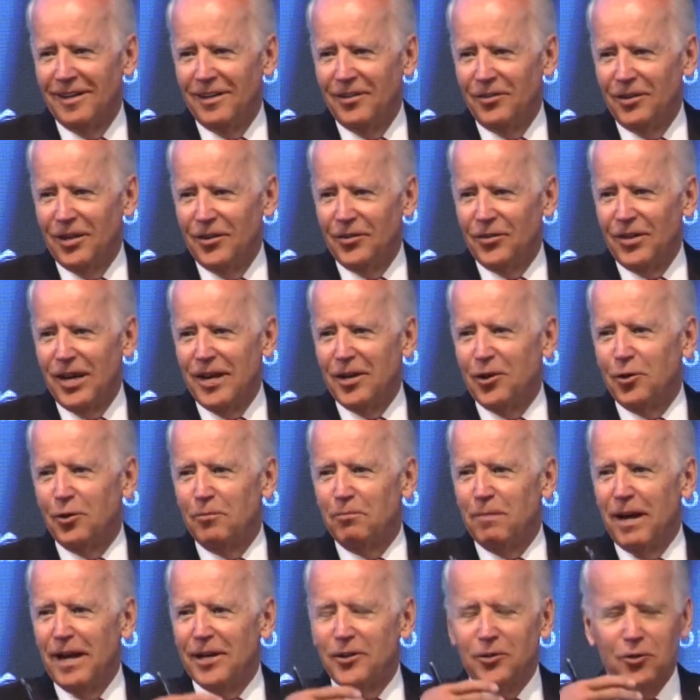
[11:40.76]
that they could
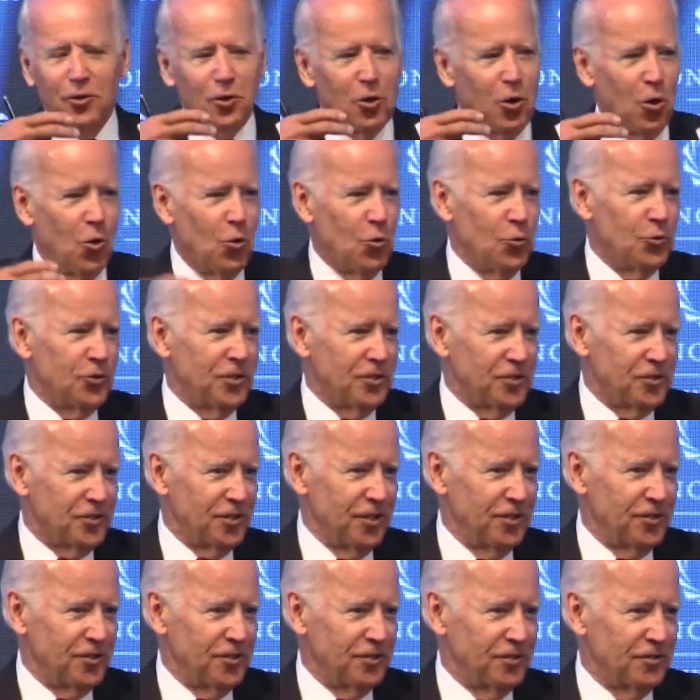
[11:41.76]
make their own
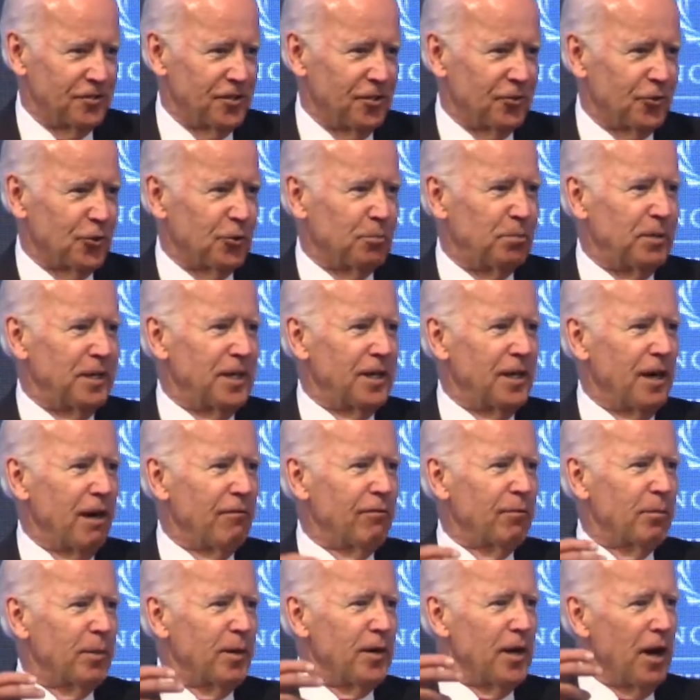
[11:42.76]
decisions, that there'd be
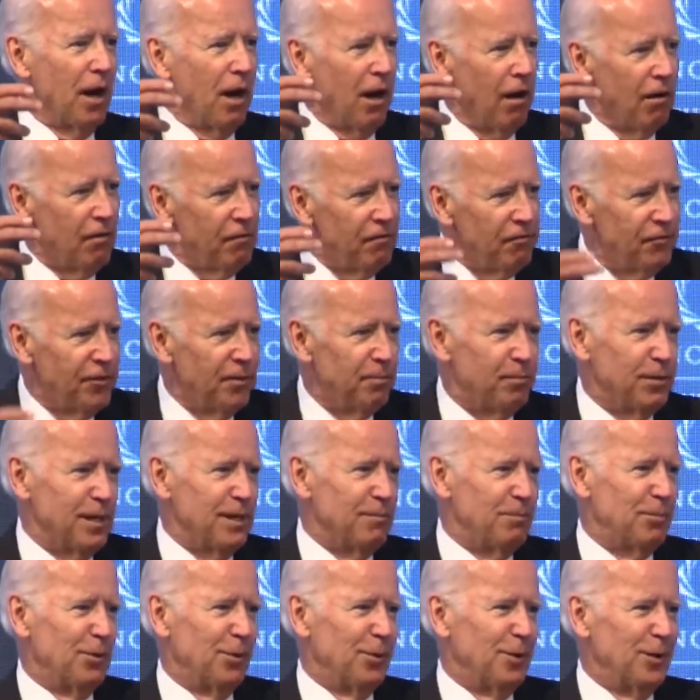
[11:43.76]
government of the
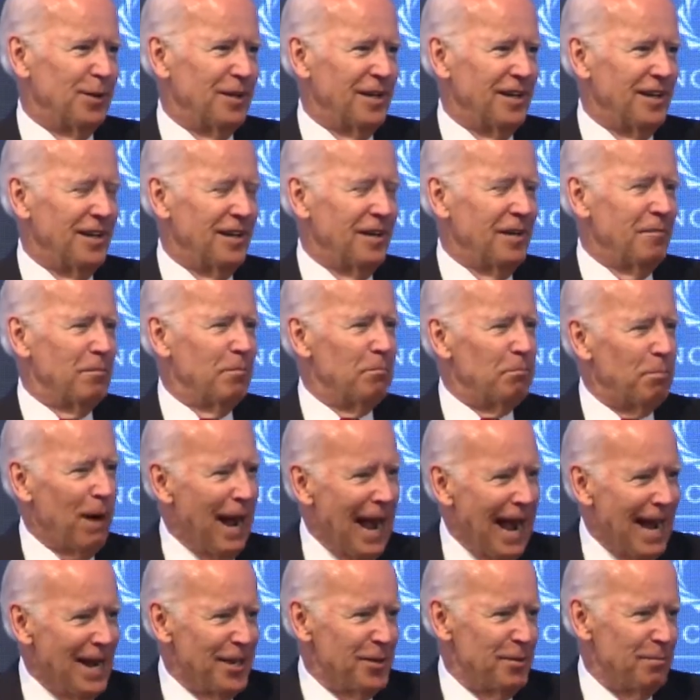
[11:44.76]
people,
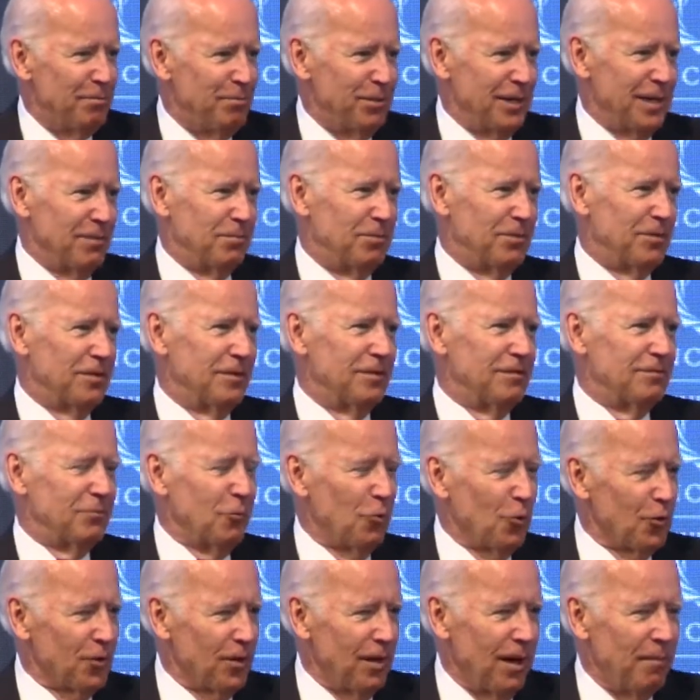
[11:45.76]
by the people,
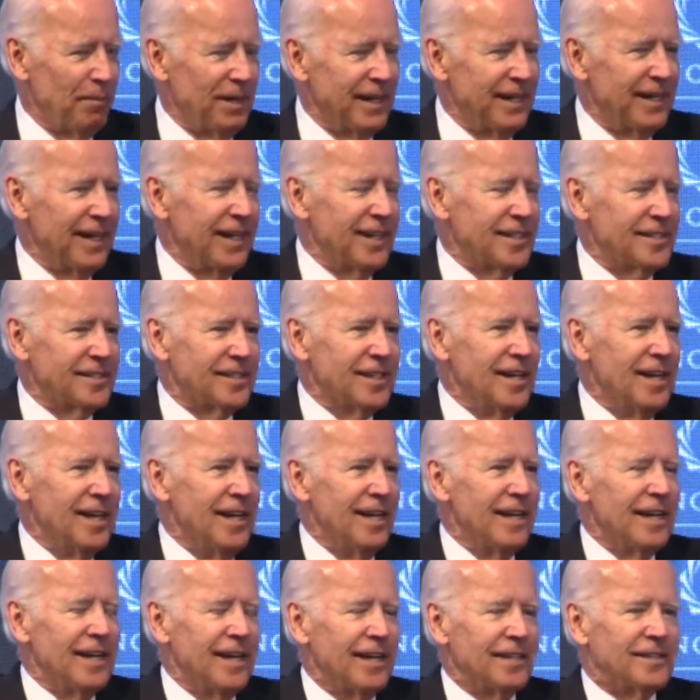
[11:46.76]
for the, I mean, it's
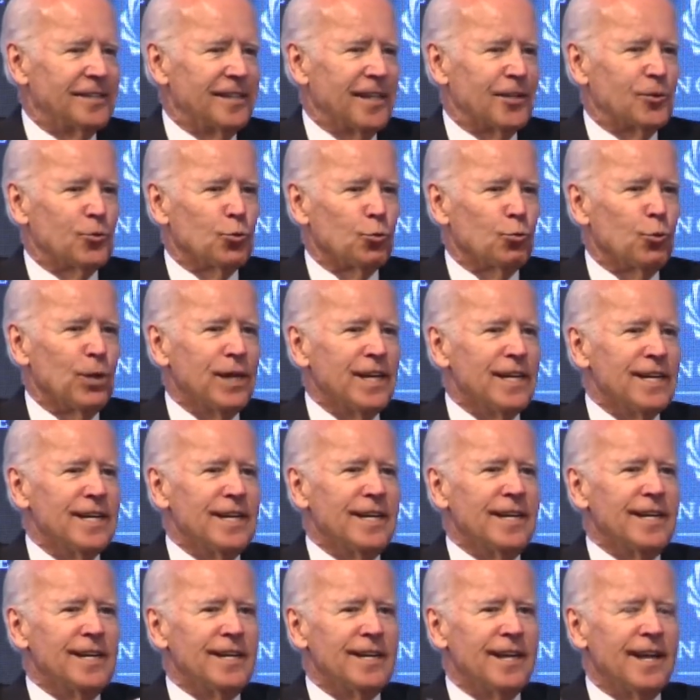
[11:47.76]
written
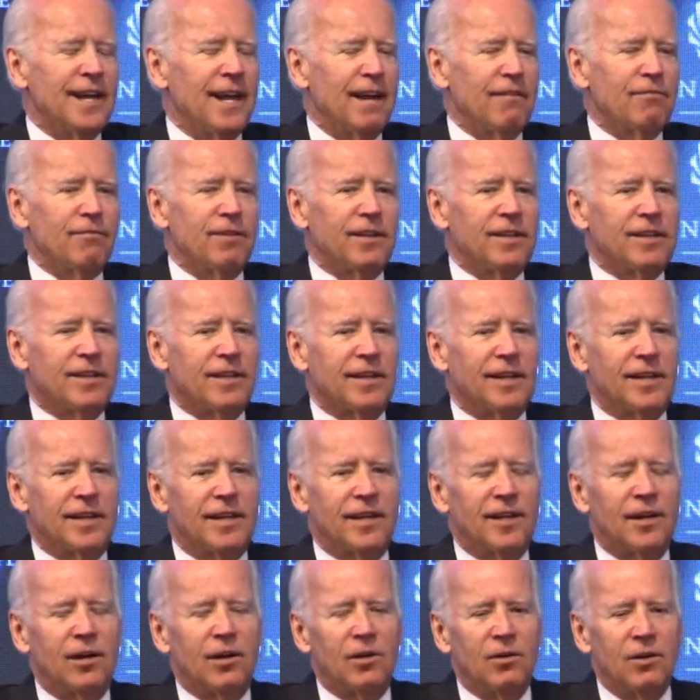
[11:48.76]
into everything.
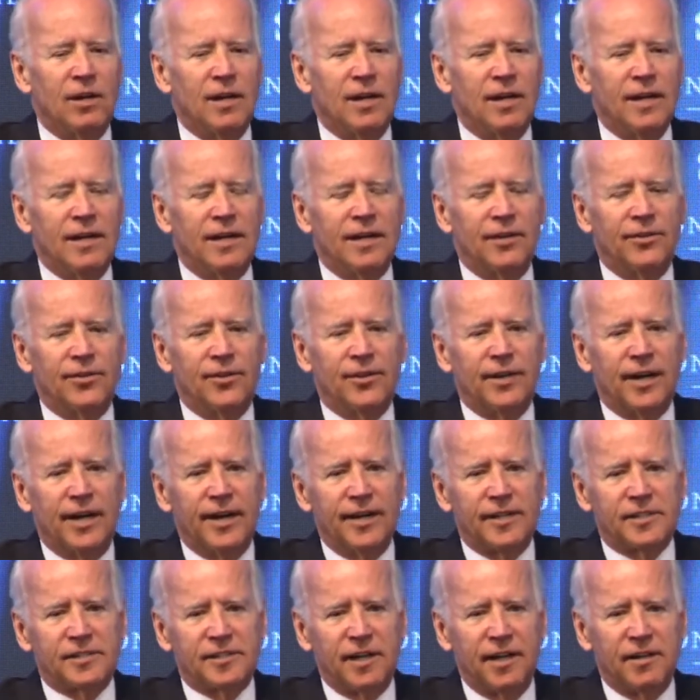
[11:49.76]
You know, in the
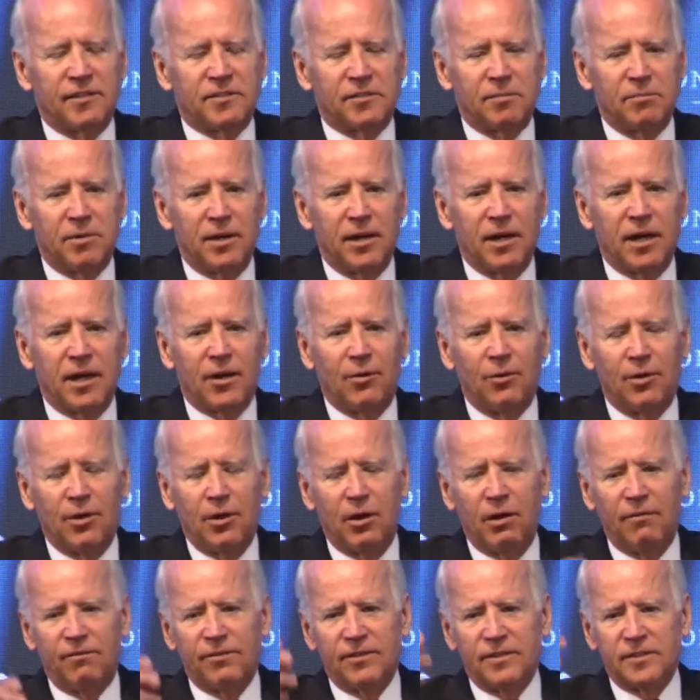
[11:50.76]
United States of America, we
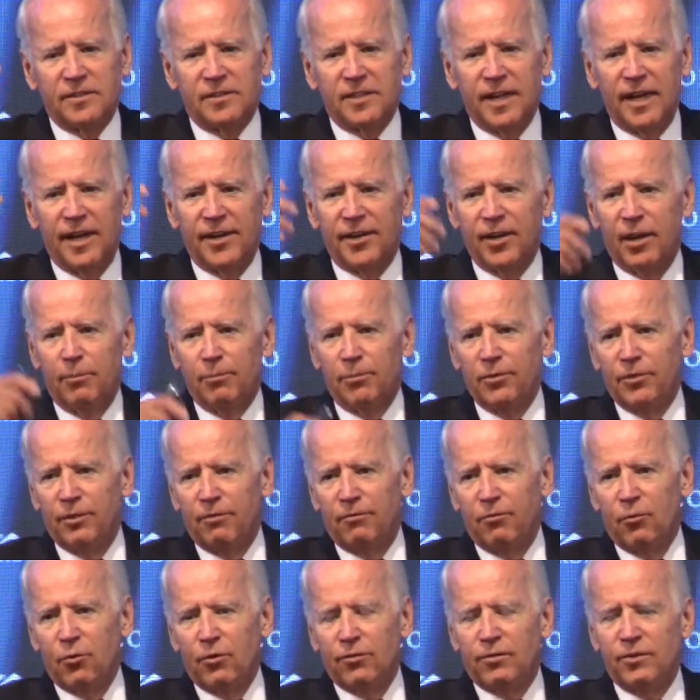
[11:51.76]
often stand up on the
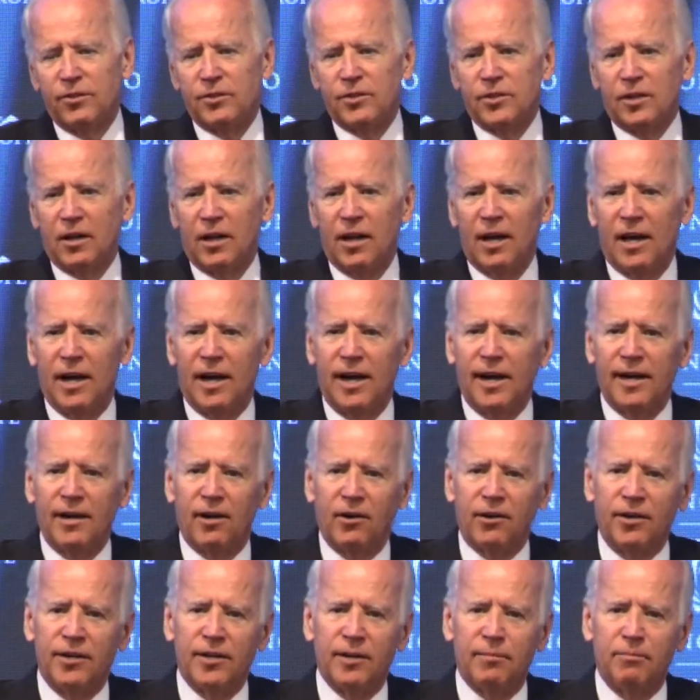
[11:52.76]
4th of July,
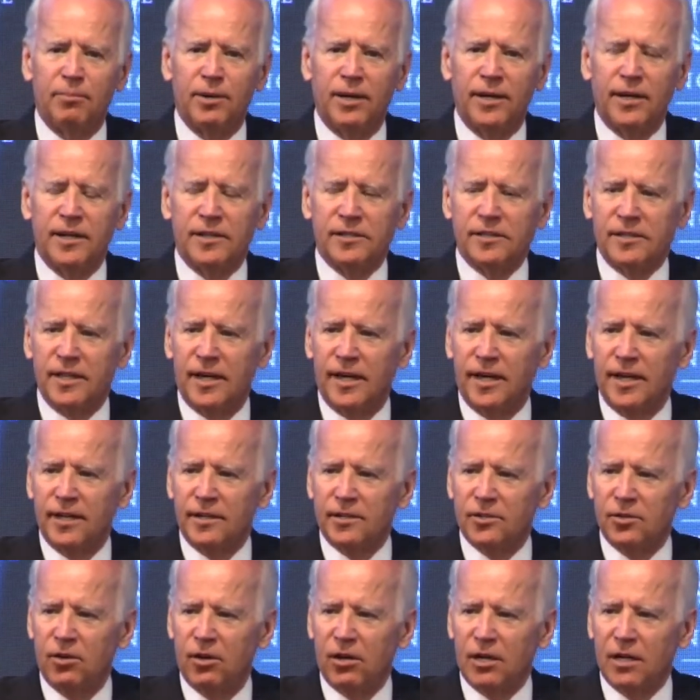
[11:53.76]
our Independence Day, and
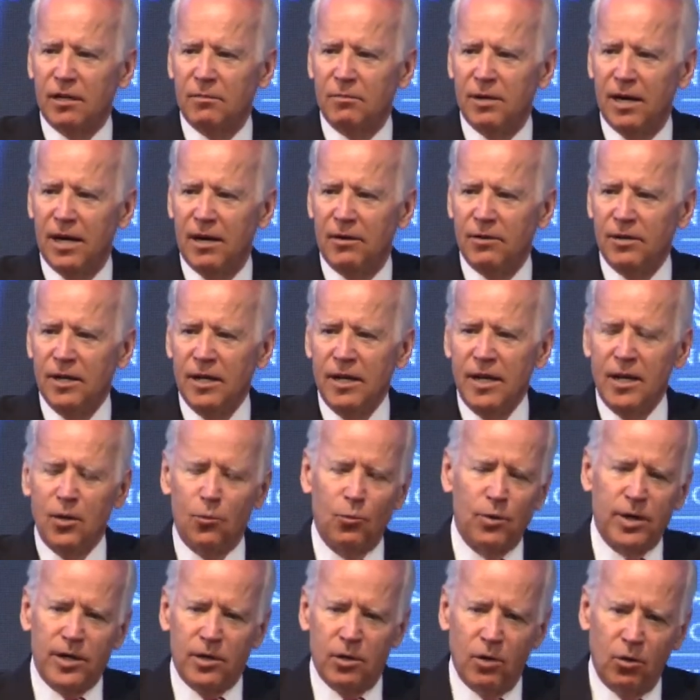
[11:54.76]
talk about,
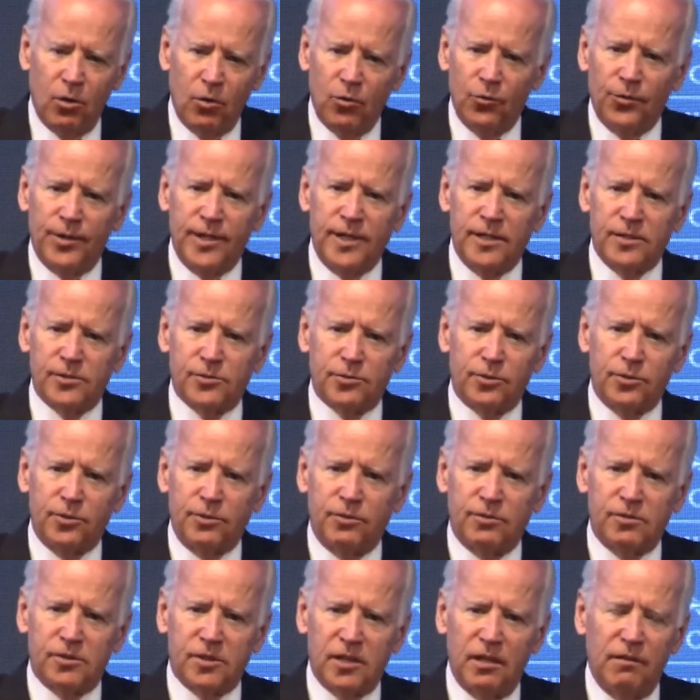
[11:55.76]
we hold these
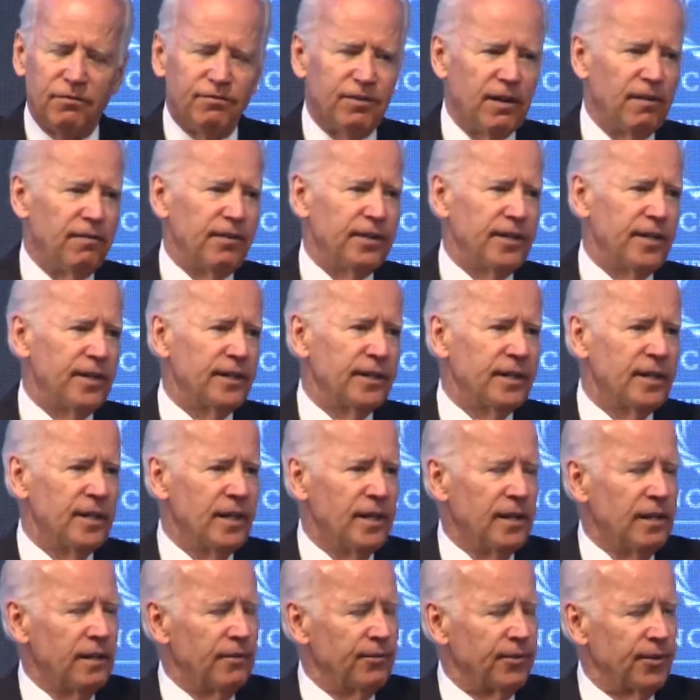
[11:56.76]
truths self-evident,
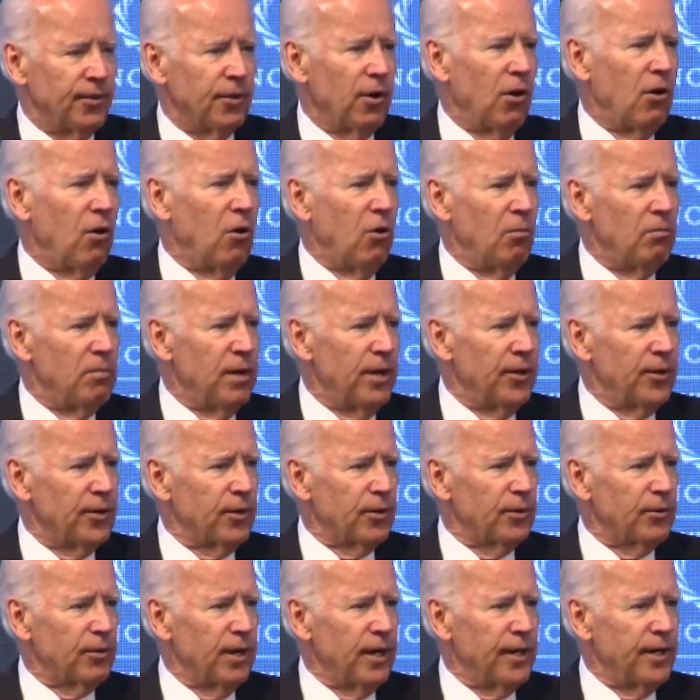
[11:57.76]
that all men are
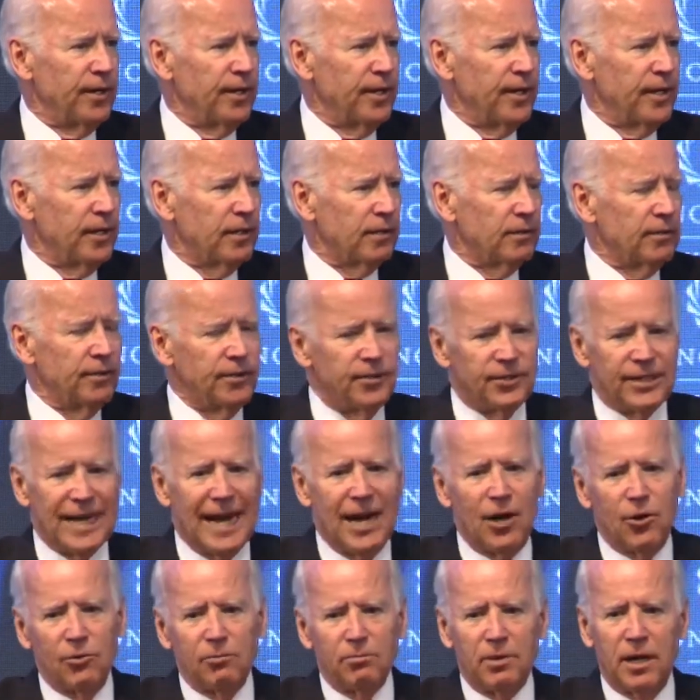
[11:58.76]
created equal,
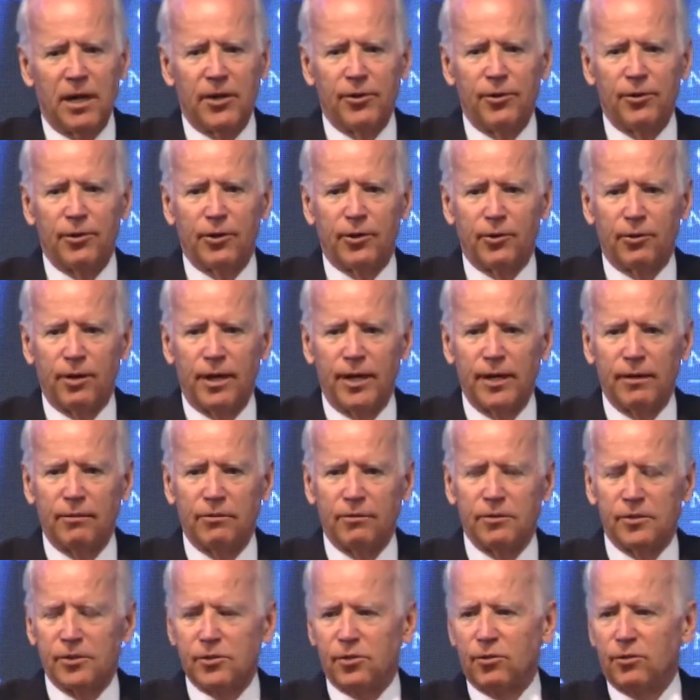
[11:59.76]
endowed by their Creator
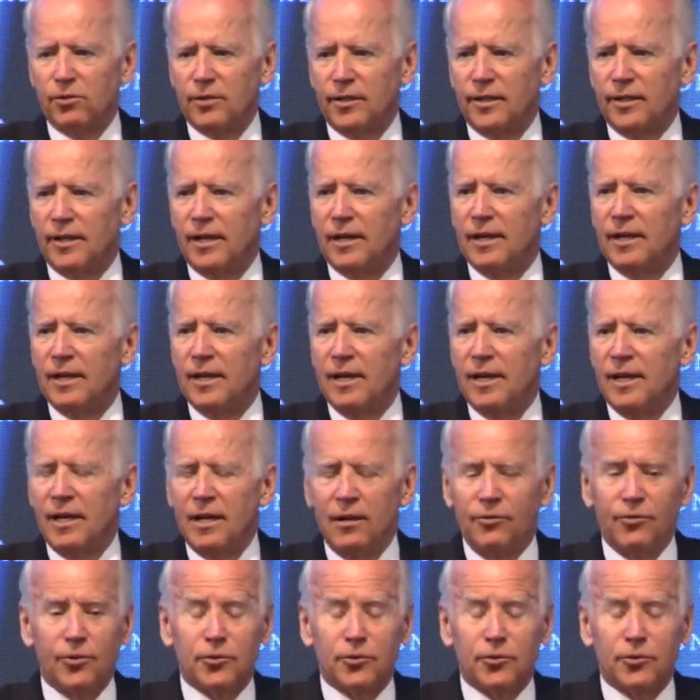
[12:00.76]
with certain. The